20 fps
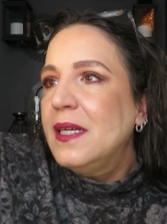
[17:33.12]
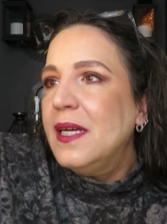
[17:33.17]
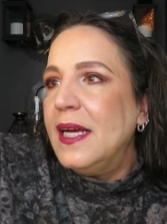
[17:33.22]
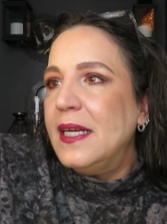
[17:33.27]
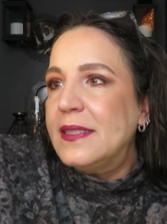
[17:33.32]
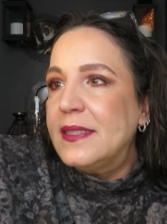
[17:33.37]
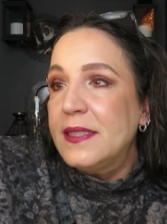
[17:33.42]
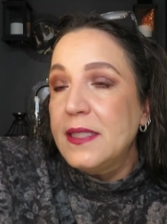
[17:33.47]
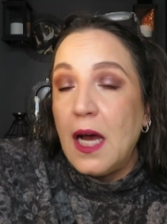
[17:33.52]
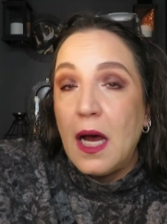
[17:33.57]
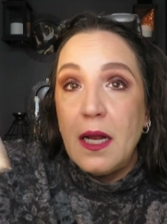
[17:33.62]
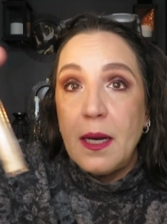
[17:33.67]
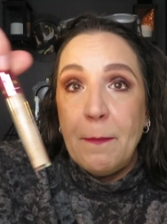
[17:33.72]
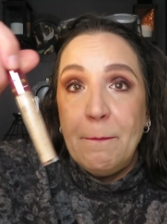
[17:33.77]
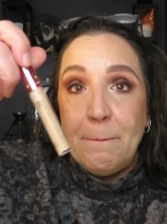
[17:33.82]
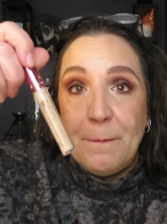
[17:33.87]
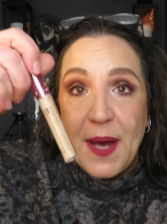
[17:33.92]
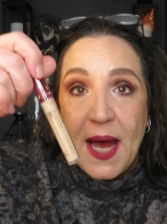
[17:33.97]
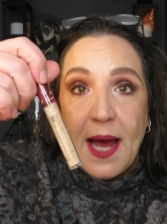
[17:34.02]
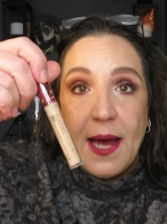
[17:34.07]
It's not a
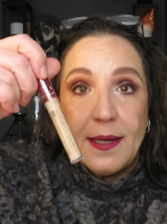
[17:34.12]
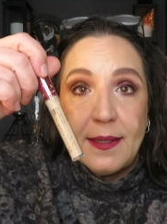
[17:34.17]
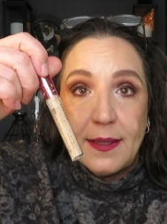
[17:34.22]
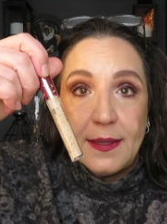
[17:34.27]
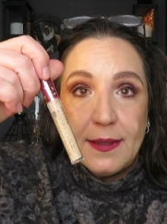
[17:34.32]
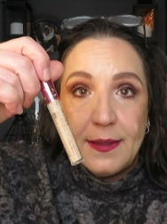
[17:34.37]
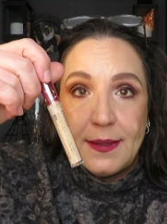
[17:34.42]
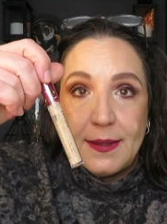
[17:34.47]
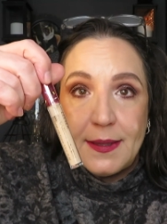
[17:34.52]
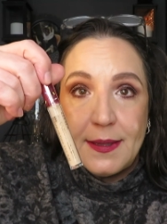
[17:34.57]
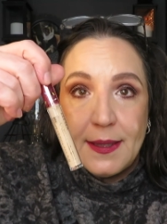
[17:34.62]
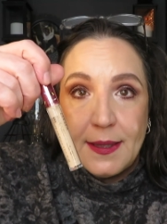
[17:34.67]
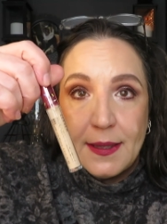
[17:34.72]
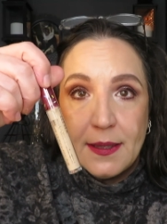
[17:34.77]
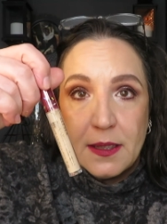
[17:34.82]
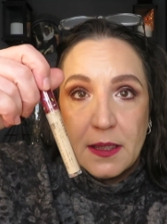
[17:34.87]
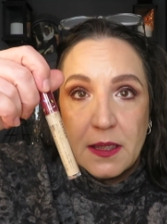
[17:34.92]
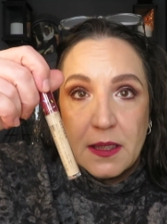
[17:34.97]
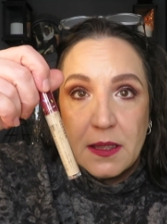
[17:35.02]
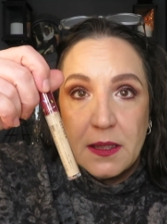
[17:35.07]
bad
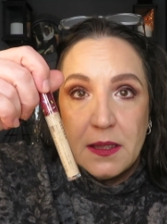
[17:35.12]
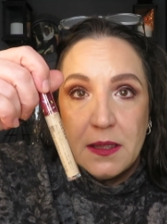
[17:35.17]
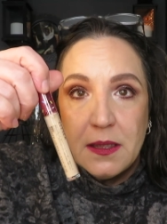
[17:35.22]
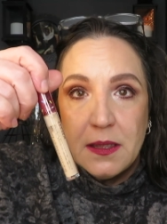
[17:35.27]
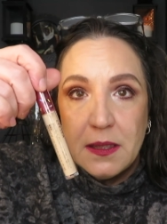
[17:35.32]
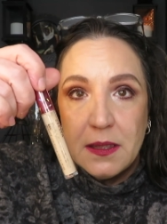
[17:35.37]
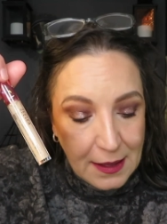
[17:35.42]
concealer.